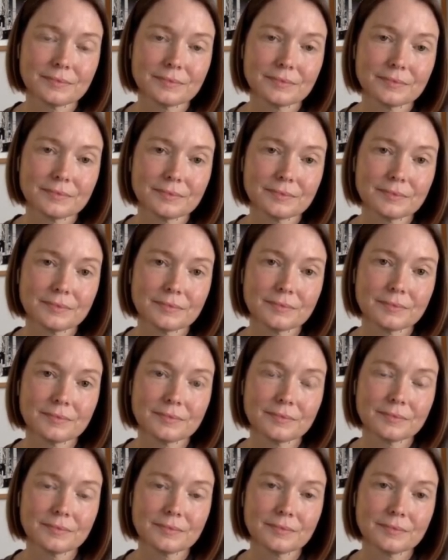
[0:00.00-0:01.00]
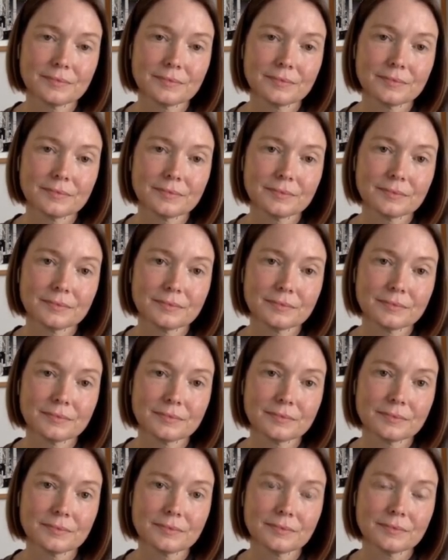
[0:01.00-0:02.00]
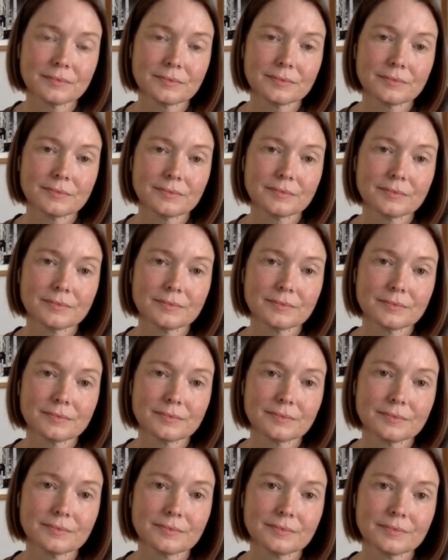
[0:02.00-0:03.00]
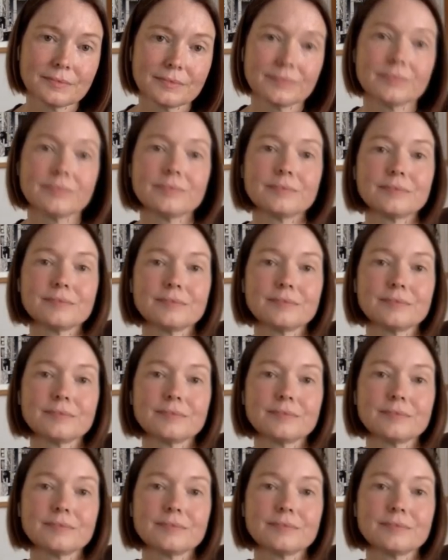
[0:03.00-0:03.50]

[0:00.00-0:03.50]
(not speaking)